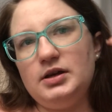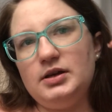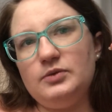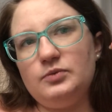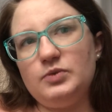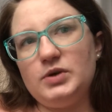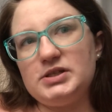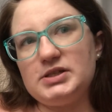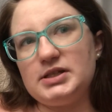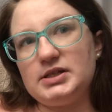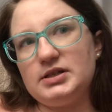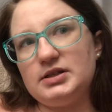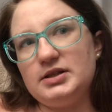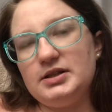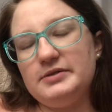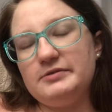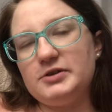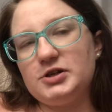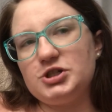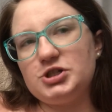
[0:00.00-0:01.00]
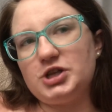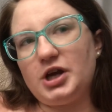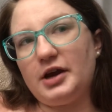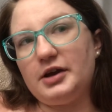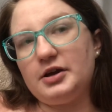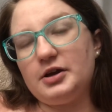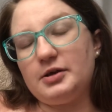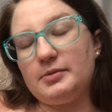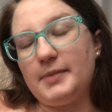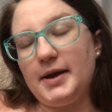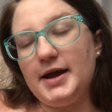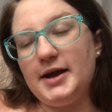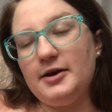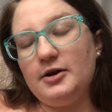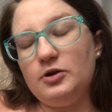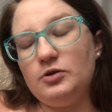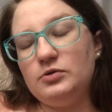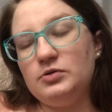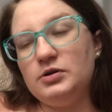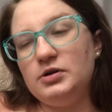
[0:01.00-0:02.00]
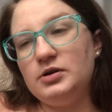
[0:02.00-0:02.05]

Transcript: Was it delivered? Check your mail.